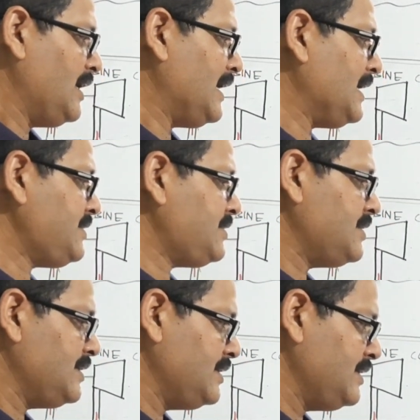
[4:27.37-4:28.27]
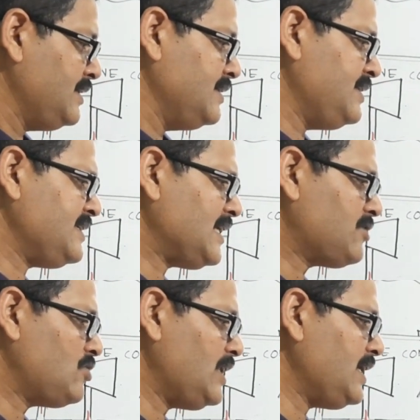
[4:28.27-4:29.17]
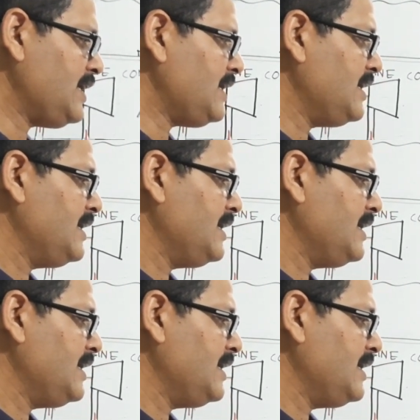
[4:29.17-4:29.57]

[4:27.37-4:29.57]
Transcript: and this actually